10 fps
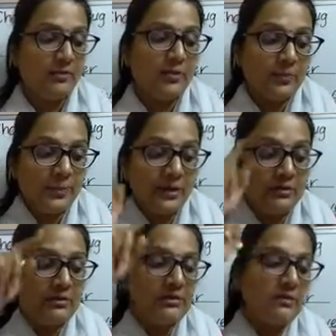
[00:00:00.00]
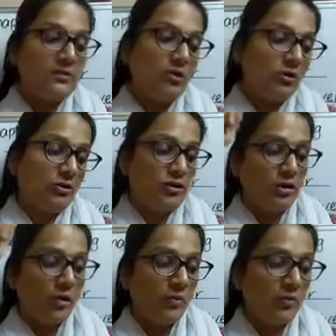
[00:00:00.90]
Propellers on
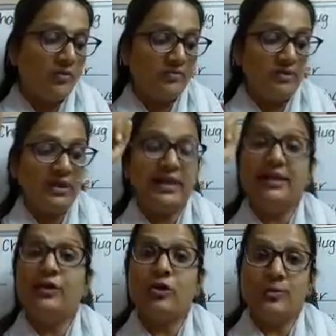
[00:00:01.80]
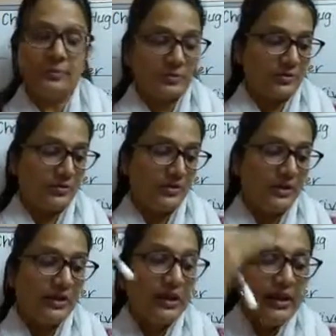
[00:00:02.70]
top of the helicopter
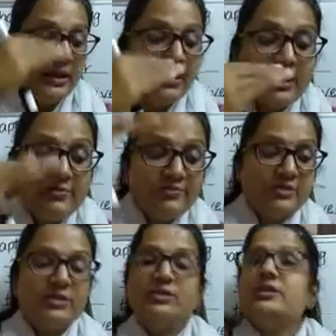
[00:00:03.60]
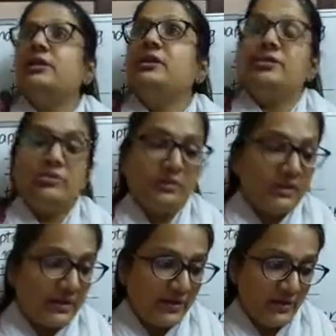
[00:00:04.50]
lift it into
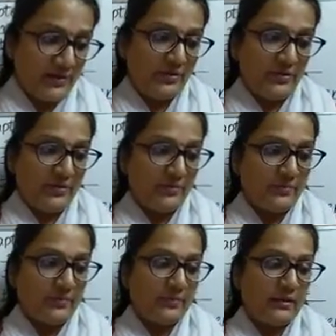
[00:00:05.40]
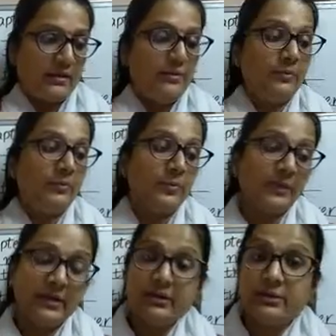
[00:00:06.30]
the air.
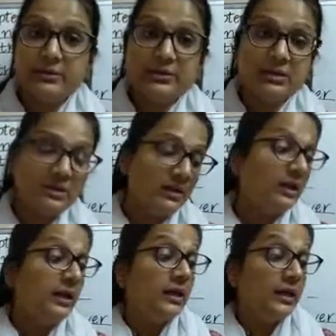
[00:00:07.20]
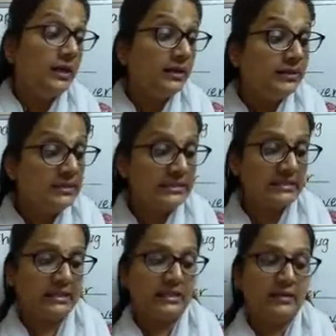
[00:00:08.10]
Propellers in its
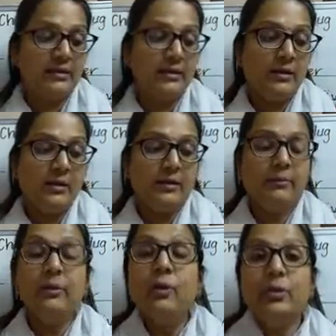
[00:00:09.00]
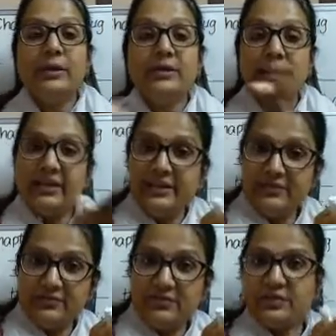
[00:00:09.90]
tail move it
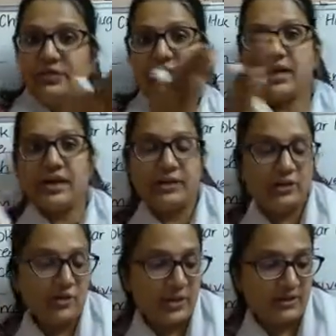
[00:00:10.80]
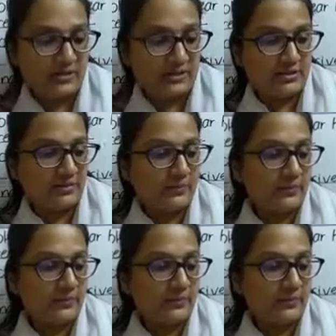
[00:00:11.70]
left and right.